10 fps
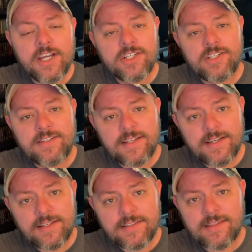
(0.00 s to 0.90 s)
She
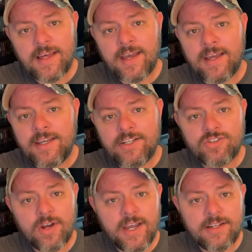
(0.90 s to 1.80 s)
says that he
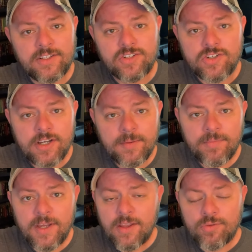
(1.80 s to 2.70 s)
tried to jump
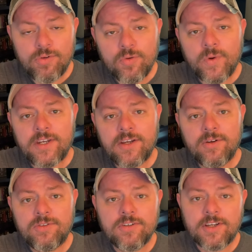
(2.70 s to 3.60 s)
through the window
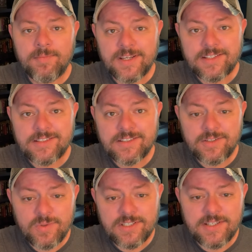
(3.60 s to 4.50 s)
to commit
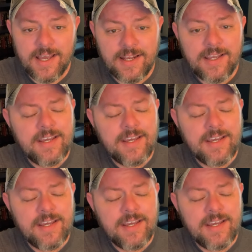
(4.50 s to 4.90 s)
suicide.